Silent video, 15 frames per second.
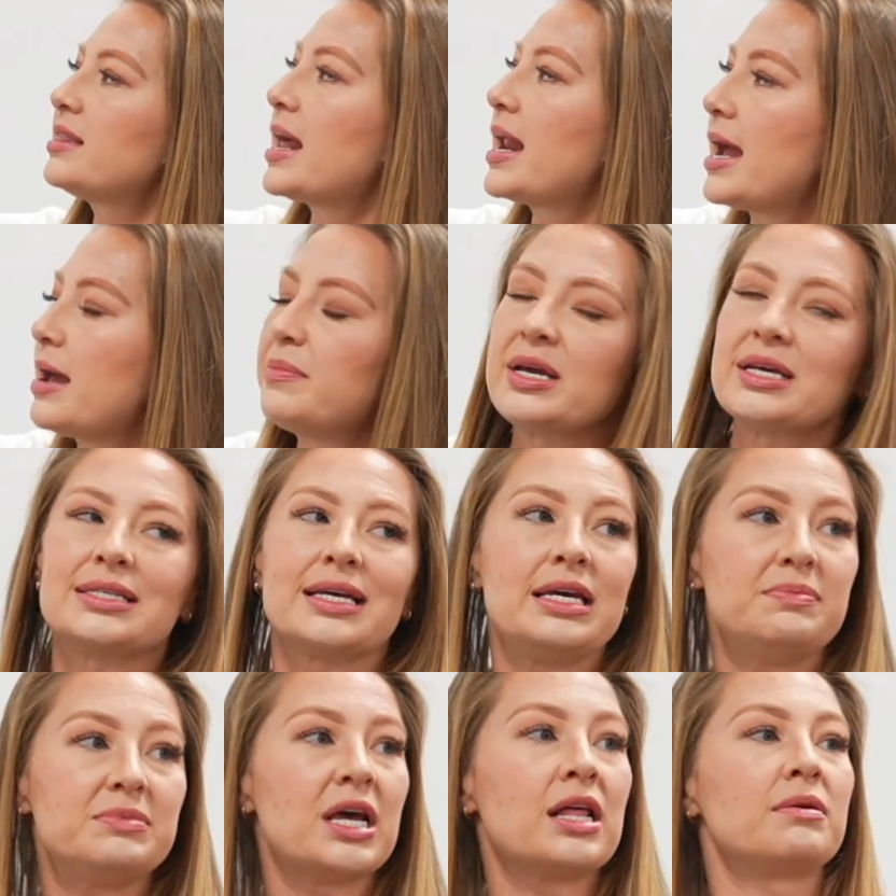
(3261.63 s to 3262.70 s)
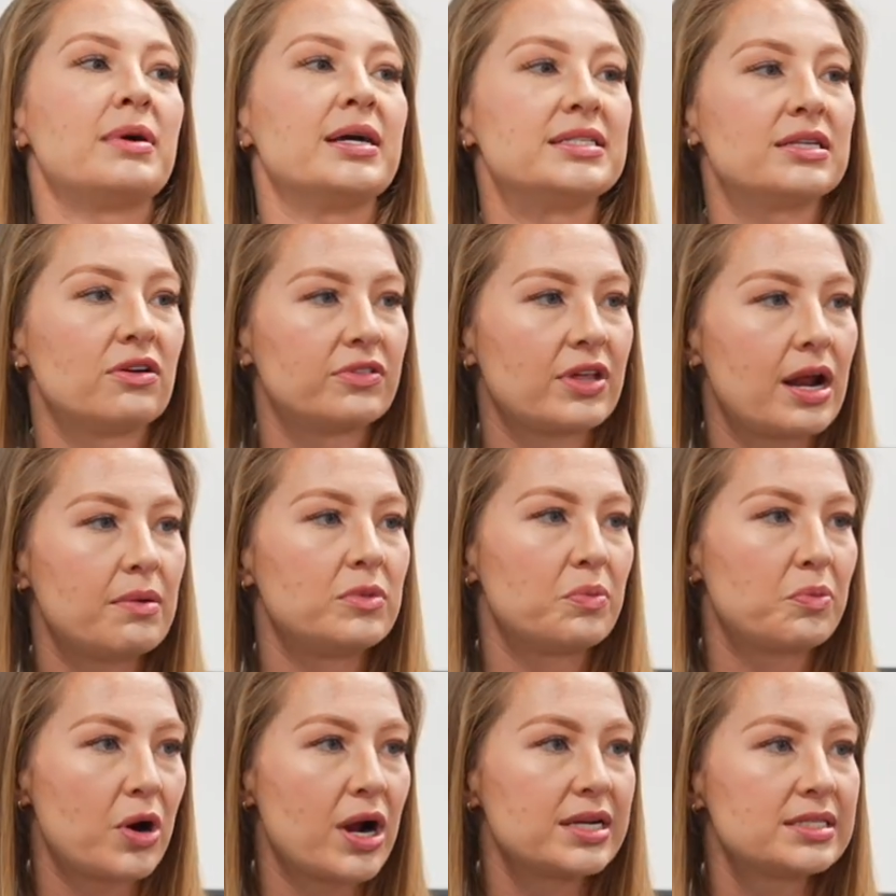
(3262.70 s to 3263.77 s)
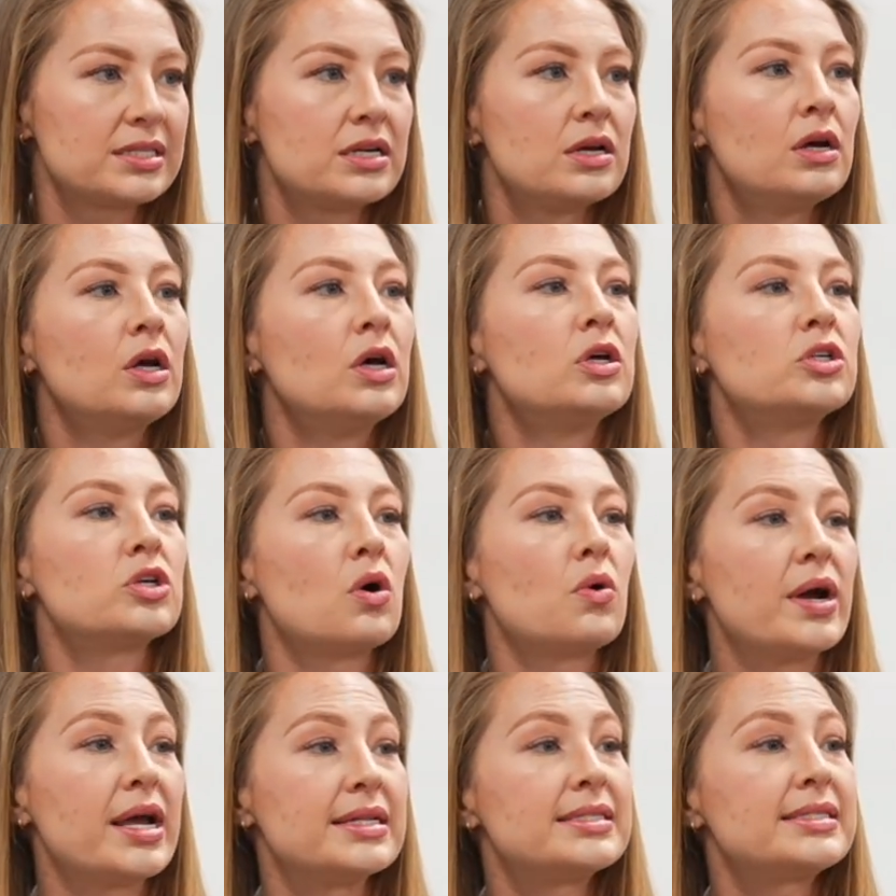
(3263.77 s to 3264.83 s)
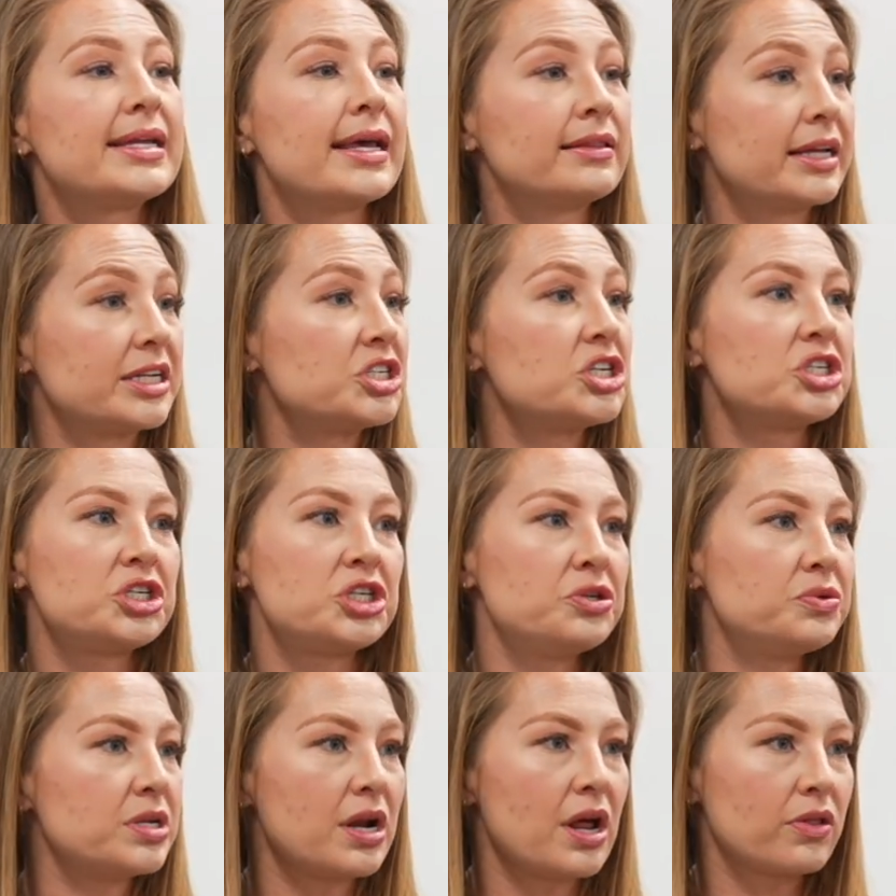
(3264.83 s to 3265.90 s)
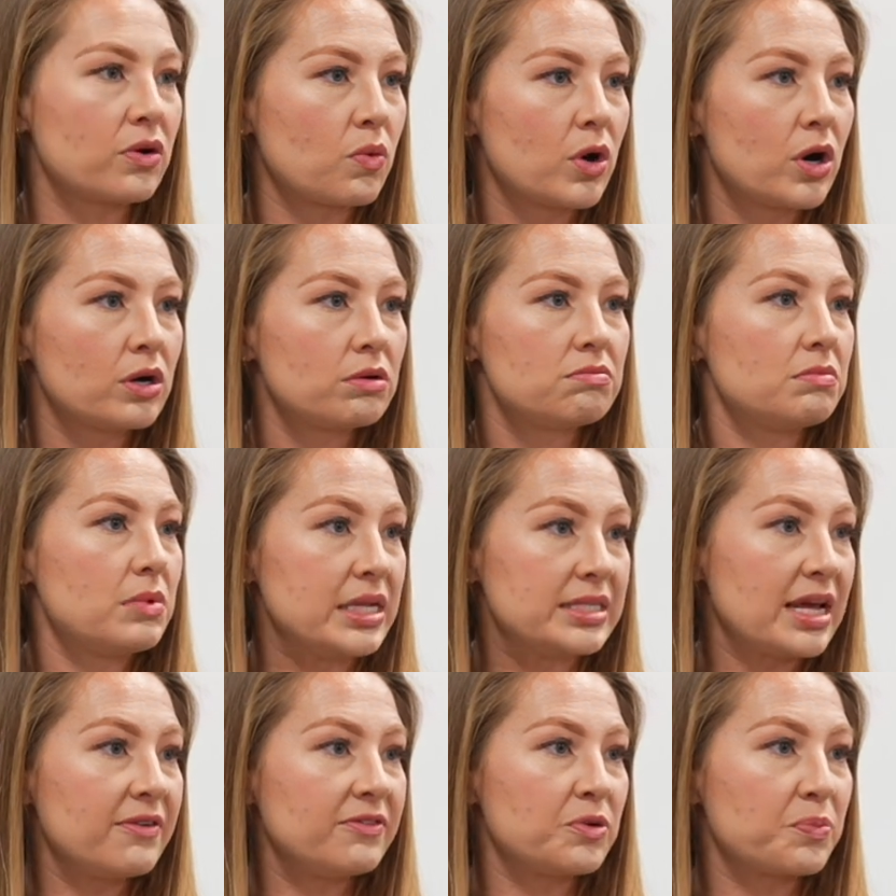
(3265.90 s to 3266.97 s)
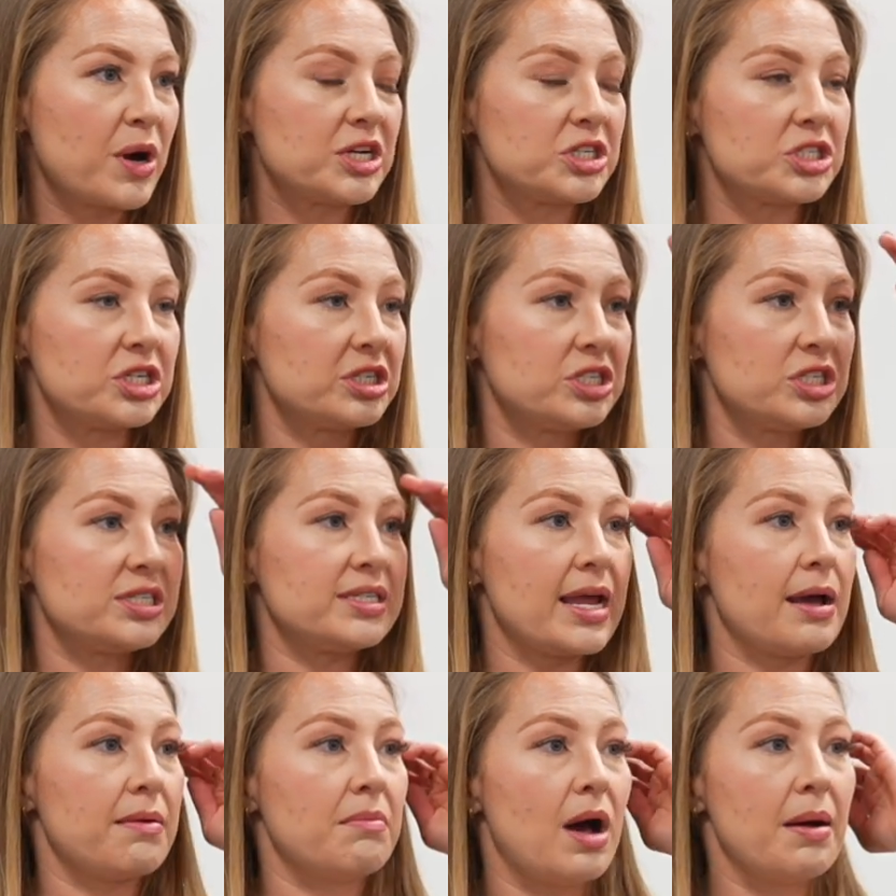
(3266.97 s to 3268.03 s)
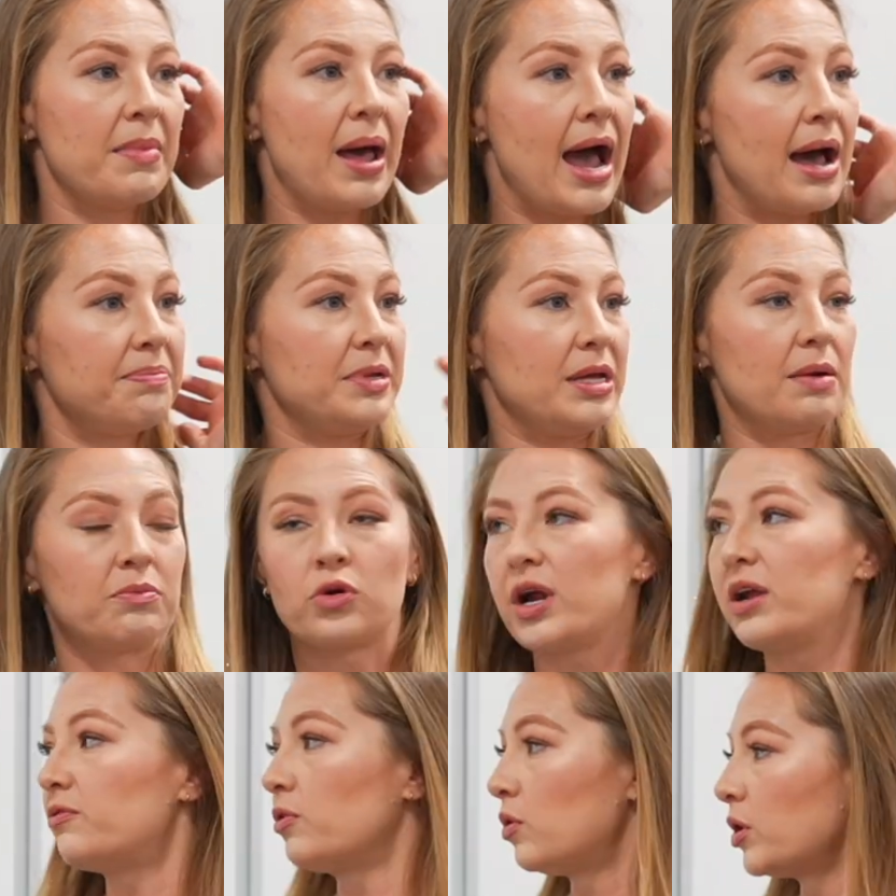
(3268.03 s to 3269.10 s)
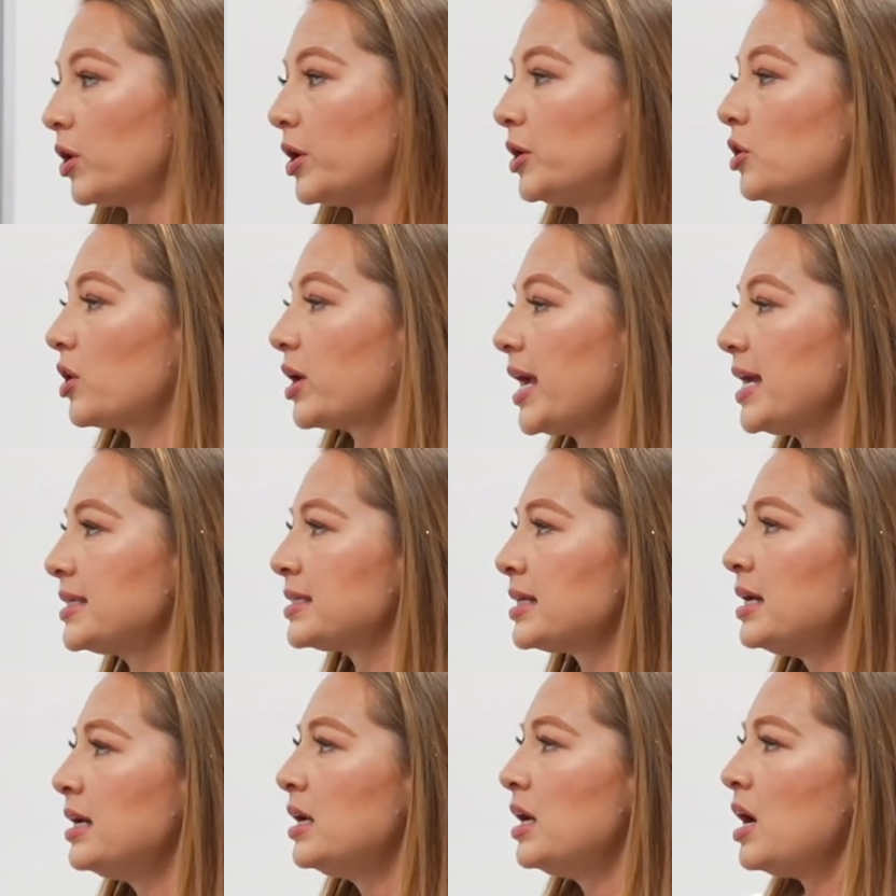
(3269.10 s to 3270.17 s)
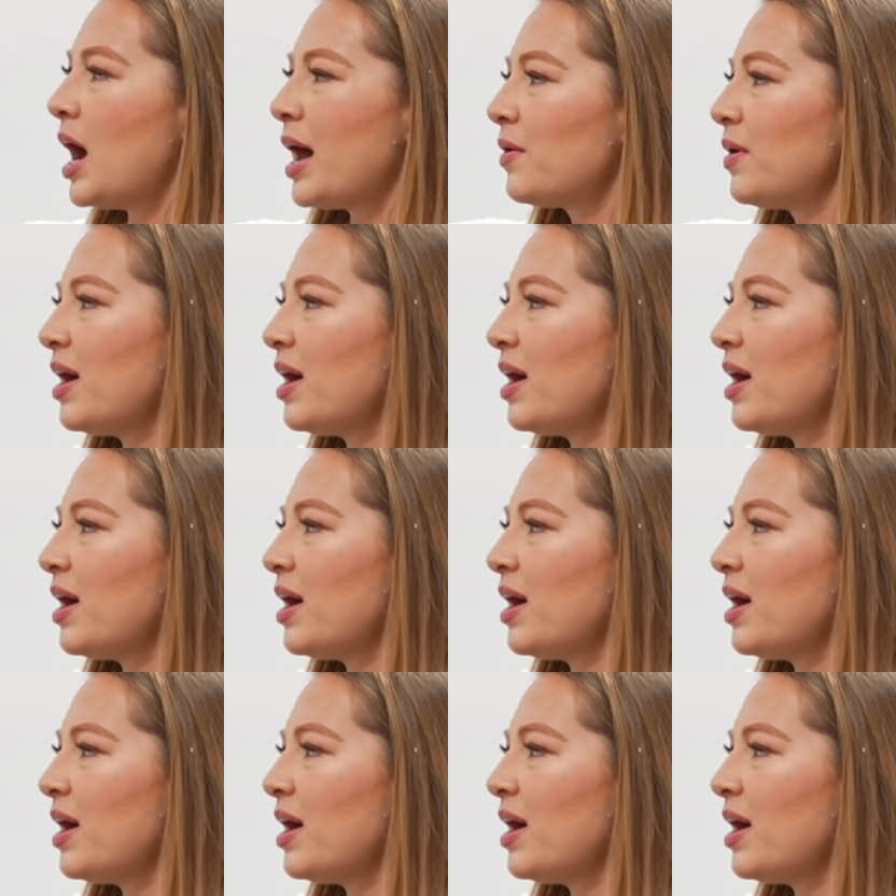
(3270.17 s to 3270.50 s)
that I am, because I keep telling myself that I'm depressed. So instead, let's just choose another word. Instead of depressed, just say I'm happy, I'm grateful. Or in your case, I don't